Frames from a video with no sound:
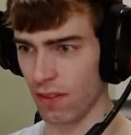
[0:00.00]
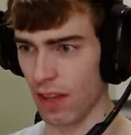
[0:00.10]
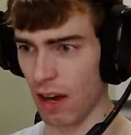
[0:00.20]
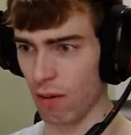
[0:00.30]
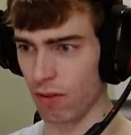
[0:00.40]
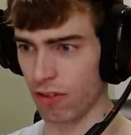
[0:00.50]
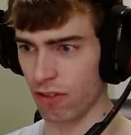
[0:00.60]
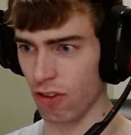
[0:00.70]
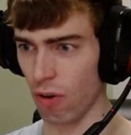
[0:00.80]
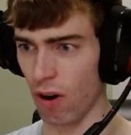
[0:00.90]
That was
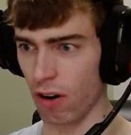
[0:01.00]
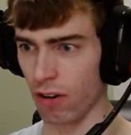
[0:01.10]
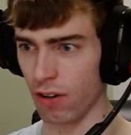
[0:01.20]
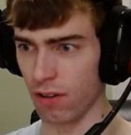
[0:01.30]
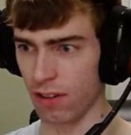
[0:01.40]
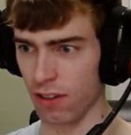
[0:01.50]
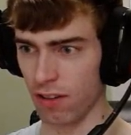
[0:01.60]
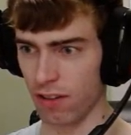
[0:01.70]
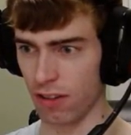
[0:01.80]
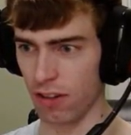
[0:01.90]
so hard
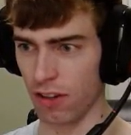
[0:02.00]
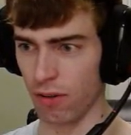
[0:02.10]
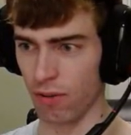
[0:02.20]
to do.